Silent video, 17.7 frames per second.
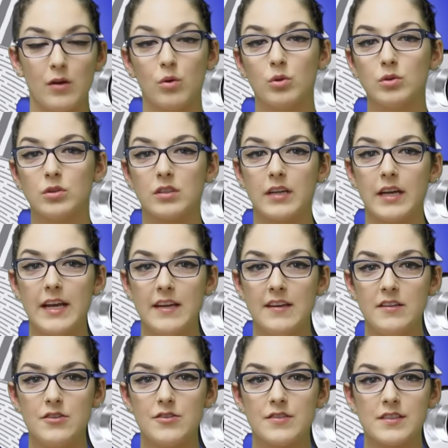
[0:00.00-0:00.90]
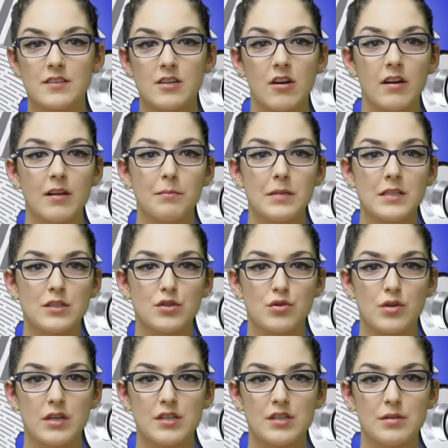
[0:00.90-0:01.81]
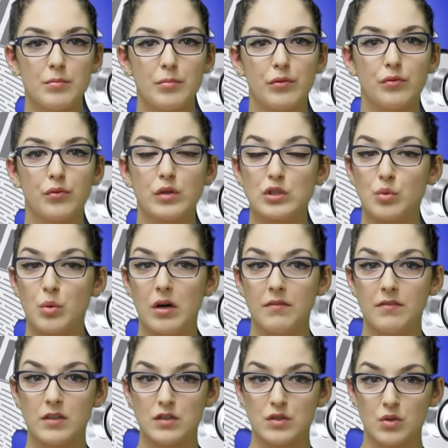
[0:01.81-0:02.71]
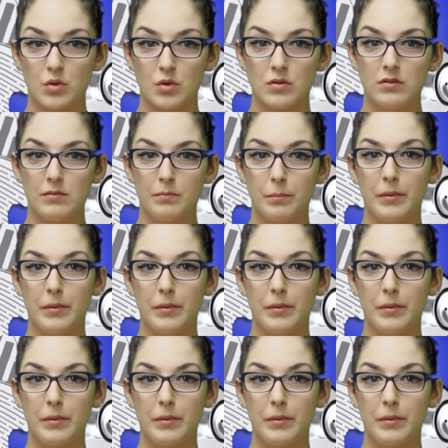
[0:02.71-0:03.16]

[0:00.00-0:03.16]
an older age, starting menstruation before 12 years old,